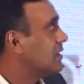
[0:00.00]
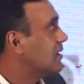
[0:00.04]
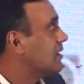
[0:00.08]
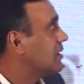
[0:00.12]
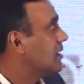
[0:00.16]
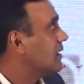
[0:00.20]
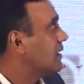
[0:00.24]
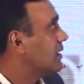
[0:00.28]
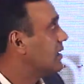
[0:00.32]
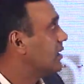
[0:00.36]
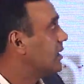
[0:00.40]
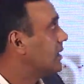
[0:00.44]

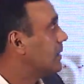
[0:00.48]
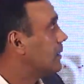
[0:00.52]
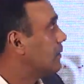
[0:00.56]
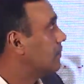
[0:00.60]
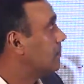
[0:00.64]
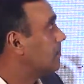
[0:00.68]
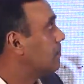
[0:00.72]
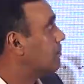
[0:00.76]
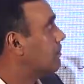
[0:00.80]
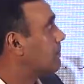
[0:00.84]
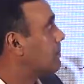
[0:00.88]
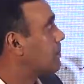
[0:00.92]

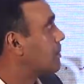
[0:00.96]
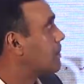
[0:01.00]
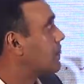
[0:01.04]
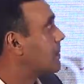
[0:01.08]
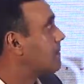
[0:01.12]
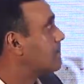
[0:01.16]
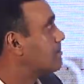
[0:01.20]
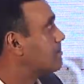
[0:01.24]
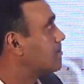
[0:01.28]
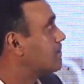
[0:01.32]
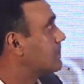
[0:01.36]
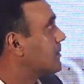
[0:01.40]

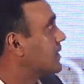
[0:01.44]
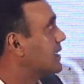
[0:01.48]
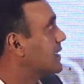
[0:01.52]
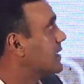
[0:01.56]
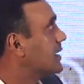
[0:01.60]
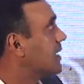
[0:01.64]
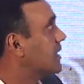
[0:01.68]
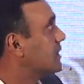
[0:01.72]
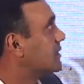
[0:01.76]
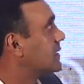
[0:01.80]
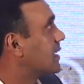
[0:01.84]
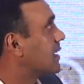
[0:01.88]
in
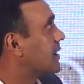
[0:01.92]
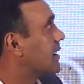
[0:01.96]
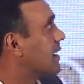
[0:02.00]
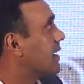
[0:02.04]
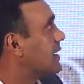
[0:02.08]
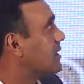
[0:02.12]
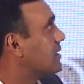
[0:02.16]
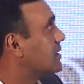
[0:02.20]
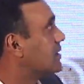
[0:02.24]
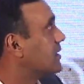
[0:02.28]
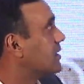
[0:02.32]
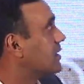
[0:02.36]
healthcare
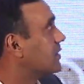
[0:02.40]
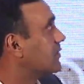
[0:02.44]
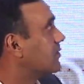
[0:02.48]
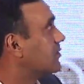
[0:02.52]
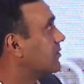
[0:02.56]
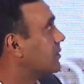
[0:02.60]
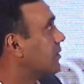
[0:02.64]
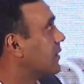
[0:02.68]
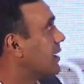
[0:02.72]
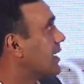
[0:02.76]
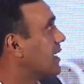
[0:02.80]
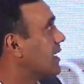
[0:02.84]
analytics,
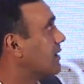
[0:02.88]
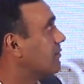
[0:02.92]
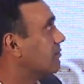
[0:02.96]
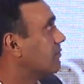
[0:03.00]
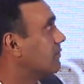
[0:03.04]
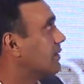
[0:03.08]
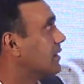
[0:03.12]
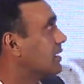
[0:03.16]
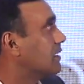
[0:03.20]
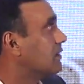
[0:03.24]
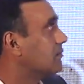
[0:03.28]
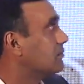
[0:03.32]
you have
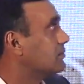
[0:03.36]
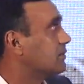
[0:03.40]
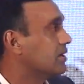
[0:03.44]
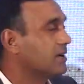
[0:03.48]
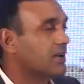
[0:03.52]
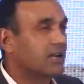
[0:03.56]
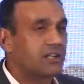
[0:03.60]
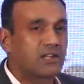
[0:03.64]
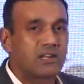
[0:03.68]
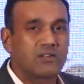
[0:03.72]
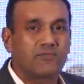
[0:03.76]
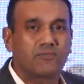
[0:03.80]

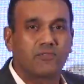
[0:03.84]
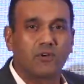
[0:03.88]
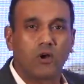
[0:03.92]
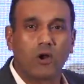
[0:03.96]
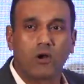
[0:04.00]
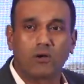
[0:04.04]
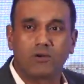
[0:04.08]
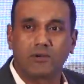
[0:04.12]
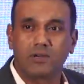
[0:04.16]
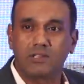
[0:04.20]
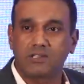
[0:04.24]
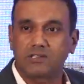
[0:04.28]
detecting
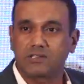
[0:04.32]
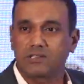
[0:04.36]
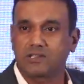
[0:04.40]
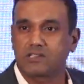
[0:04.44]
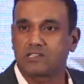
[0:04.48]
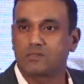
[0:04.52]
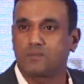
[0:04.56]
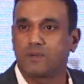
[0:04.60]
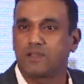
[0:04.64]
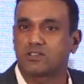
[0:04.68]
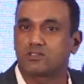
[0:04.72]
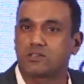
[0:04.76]
fraud risk,
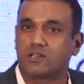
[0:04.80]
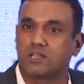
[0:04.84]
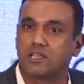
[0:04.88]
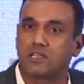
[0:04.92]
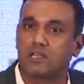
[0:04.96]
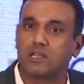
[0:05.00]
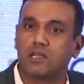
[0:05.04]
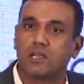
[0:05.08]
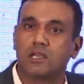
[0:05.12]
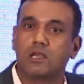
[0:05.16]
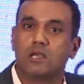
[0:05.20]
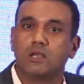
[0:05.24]
especially
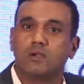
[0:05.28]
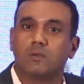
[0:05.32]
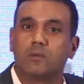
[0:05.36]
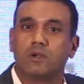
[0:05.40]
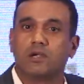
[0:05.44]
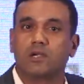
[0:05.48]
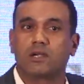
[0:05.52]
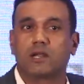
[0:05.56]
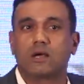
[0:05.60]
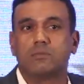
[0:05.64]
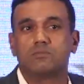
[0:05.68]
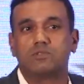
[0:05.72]
when
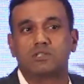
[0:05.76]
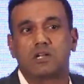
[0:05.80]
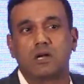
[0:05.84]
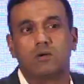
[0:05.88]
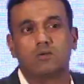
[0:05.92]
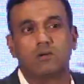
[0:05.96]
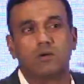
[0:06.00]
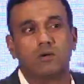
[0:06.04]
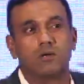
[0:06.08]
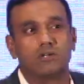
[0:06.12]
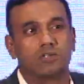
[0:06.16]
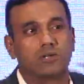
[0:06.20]
it comes
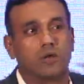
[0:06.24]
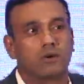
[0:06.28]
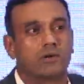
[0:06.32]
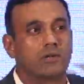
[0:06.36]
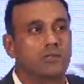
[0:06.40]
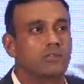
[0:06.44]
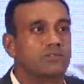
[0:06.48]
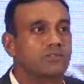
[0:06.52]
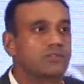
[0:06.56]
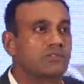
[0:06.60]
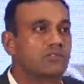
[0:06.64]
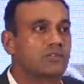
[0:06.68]
down to
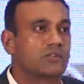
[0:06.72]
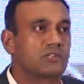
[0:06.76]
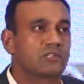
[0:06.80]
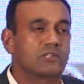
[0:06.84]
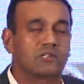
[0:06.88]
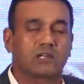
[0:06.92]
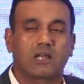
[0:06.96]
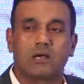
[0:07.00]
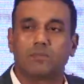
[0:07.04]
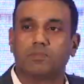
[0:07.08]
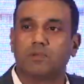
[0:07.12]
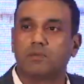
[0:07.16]
insurance. Just
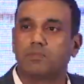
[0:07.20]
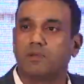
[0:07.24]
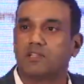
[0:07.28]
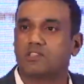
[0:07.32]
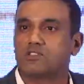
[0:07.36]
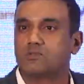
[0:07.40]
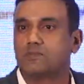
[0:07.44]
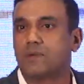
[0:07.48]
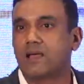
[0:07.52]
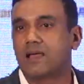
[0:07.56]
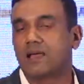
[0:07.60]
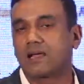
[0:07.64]
a couple of
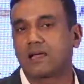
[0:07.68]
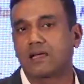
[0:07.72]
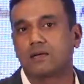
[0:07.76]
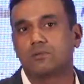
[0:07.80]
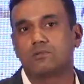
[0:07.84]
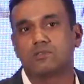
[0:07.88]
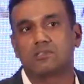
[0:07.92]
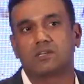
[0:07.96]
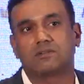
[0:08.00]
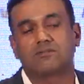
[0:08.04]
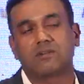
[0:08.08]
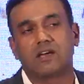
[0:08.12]
months back, I
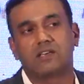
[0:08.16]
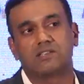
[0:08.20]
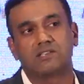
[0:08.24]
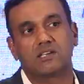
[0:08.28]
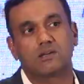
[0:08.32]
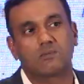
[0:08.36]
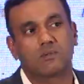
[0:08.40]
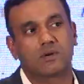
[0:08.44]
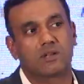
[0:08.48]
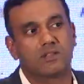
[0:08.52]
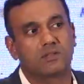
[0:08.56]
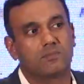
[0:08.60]
was
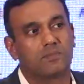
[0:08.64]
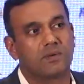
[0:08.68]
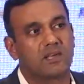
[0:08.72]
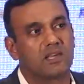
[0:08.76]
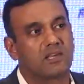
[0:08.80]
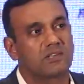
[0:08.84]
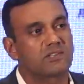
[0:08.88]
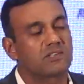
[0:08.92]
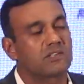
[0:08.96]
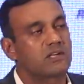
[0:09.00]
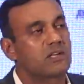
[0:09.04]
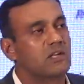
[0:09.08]
advising one of the
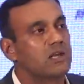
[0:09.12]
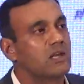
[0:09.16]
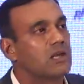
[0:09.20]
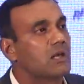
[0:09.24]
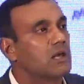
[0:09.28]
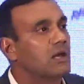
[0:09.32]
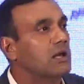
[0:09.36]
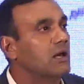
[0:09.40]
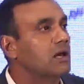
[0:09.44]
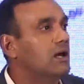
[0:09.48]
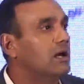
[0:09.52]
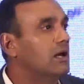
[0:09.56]
biggest
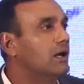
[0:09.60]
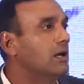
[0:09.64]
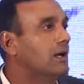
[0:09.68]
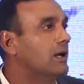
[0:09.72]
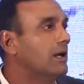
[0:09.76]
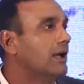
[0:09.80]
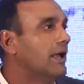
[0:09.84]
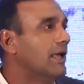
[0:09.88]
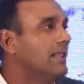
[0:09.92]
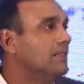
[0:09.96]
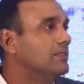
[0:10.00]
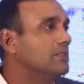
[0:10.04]

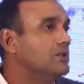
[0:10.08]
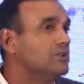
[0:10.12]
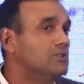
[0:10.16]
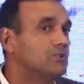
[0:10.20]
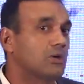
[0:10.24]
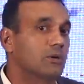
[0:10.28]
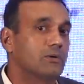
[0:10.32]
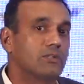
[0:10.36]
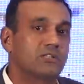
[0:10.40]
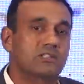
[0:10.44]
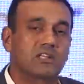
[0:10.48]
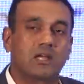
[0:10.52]
health
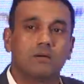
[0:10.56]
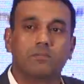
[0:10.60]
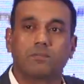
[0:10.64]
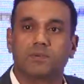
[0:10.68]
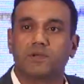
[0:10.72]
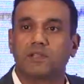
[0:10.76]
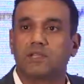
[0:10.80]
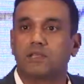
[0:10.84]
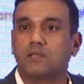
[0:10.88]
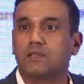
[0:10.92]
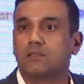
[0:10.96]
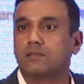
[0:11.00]
insurance
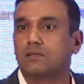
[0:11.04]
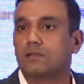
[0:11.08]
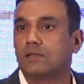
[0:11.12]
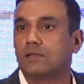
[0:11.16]
companies